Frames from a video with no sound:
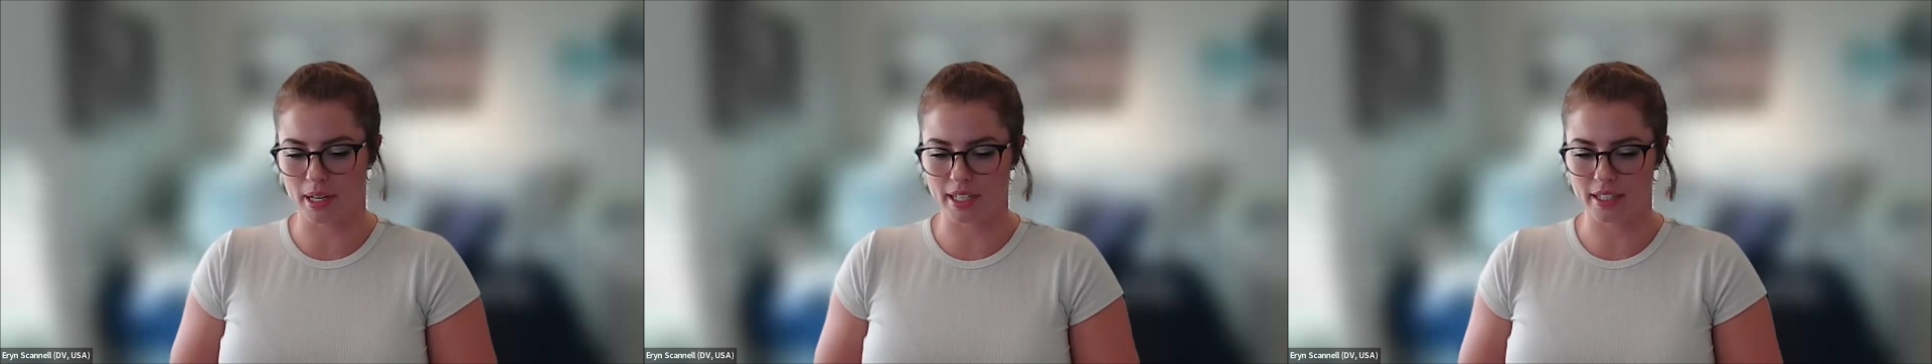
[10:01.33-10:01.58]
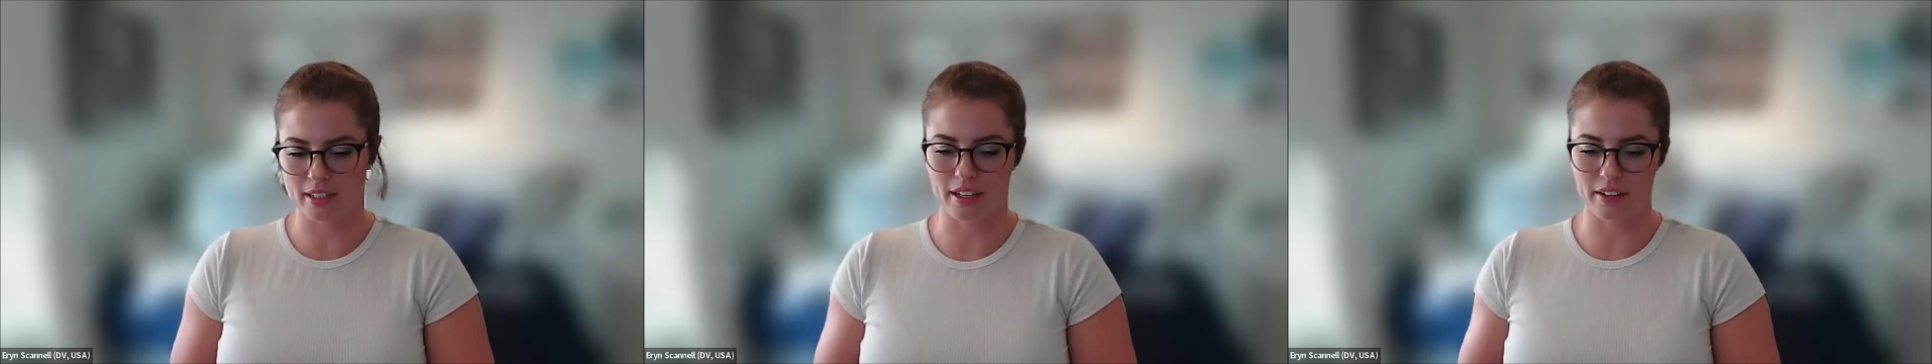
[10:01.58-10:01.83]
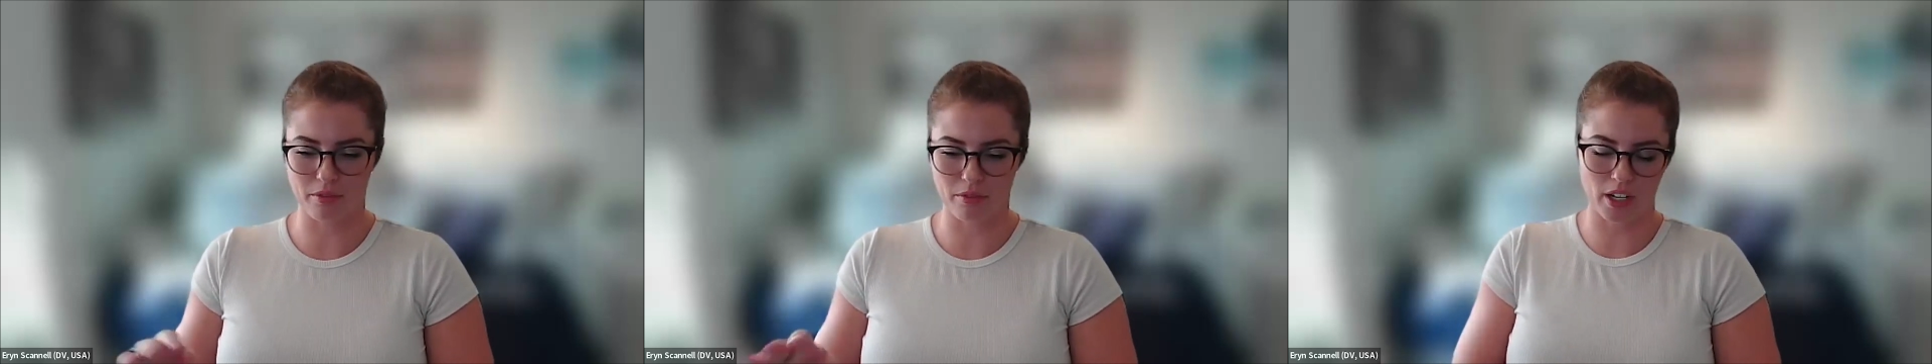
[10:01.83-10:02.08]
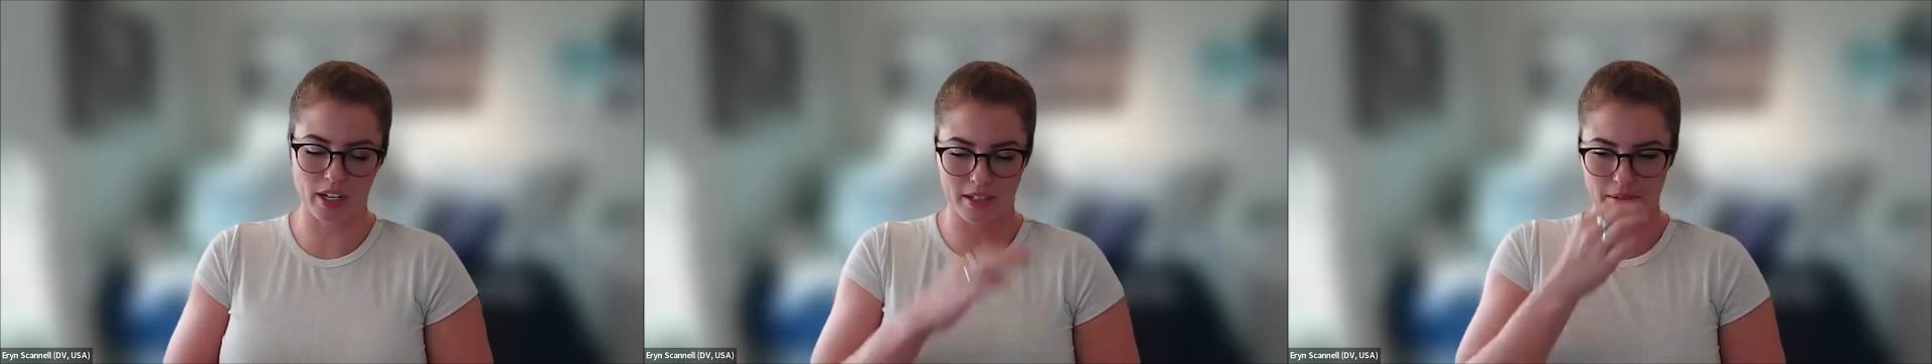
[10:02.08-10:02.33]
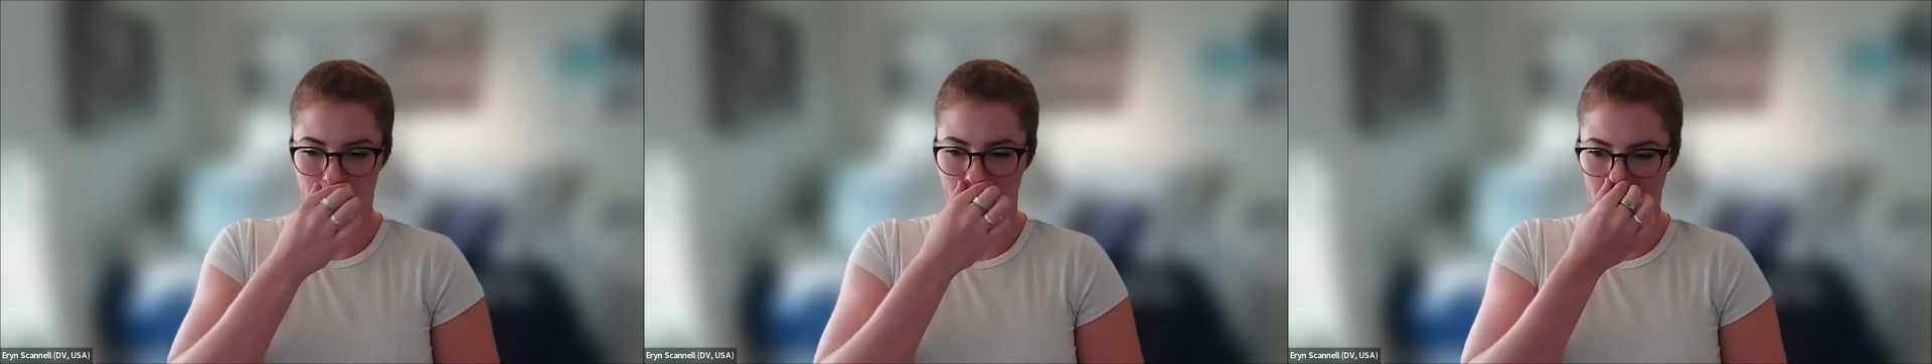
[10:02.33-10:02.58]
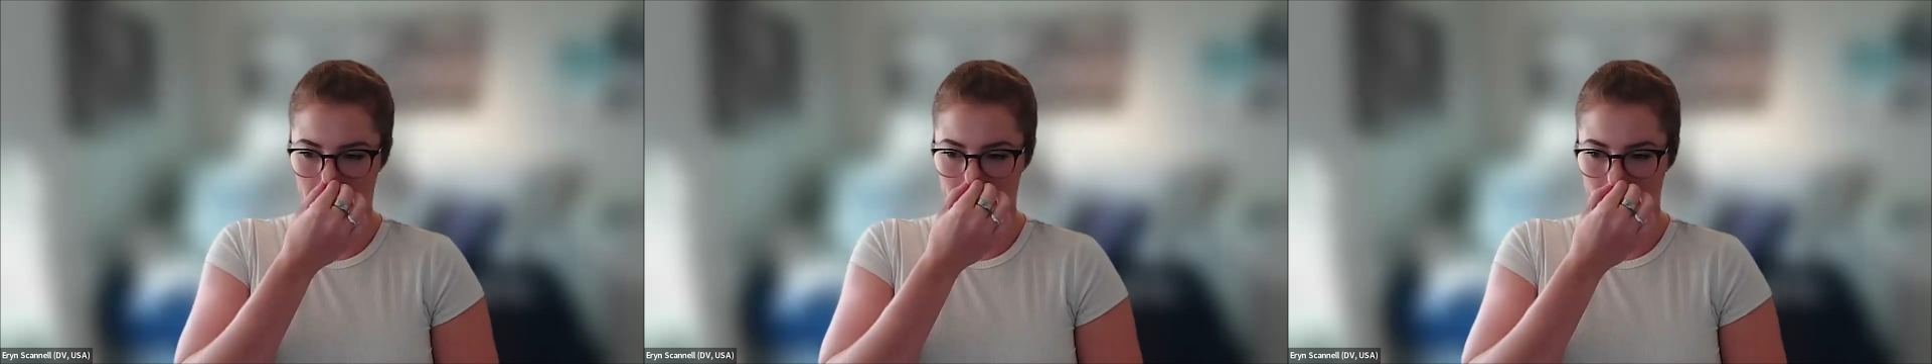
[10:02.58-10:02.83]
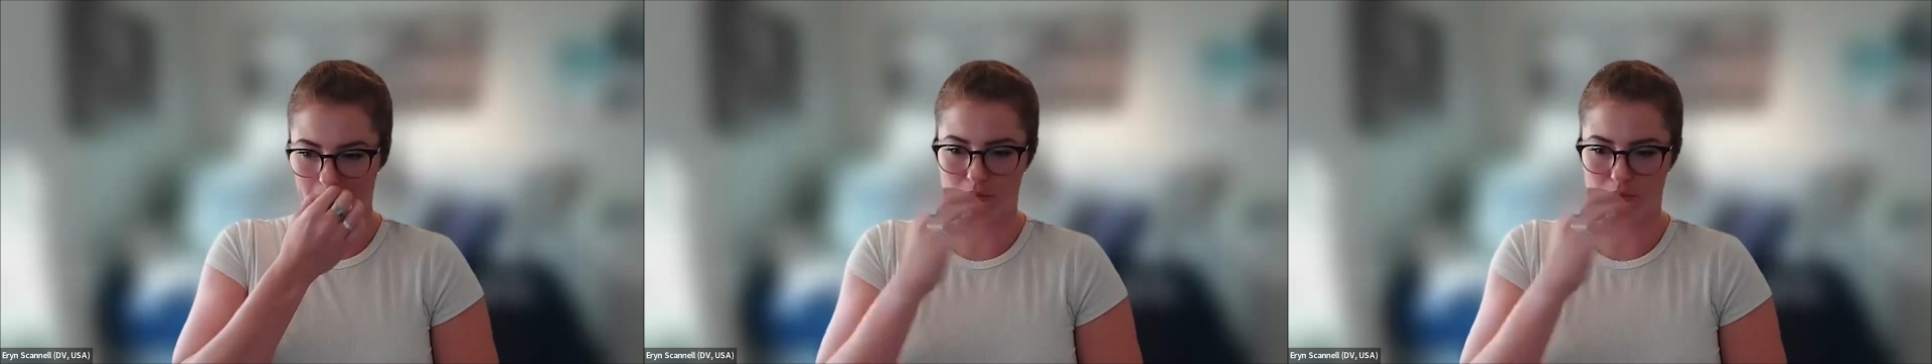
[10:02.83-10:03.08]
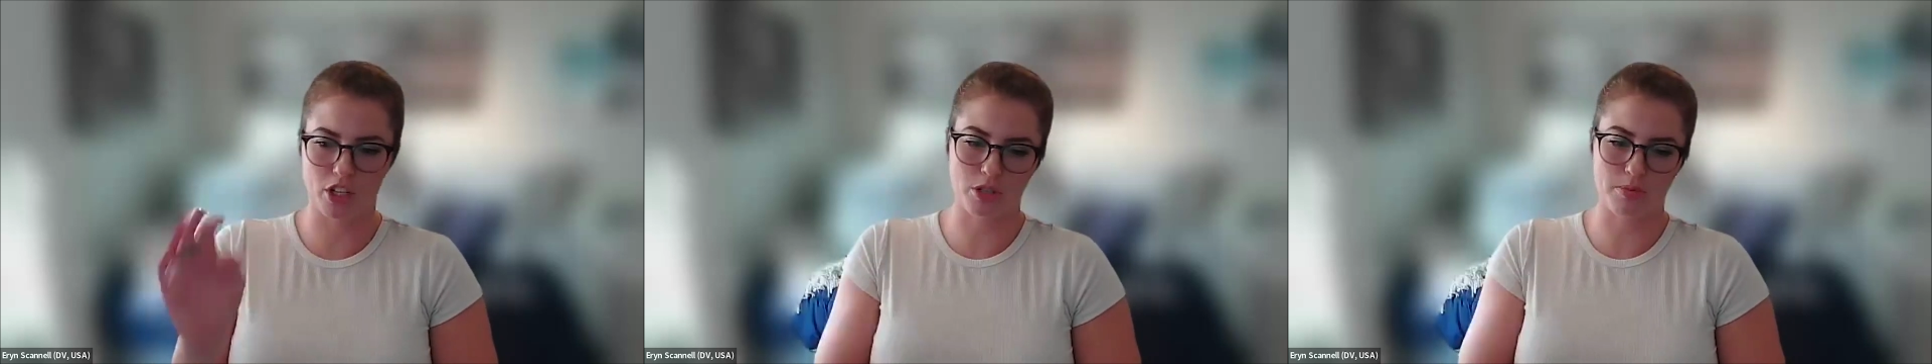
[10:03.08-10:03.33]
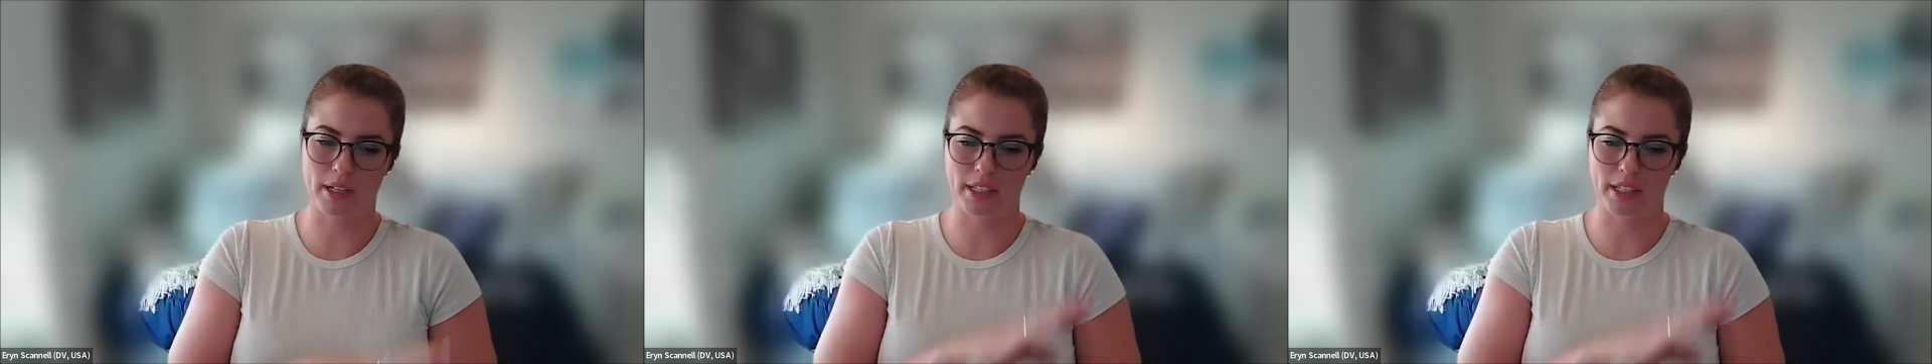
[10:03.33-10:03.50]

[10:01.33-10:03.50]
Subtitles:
I finished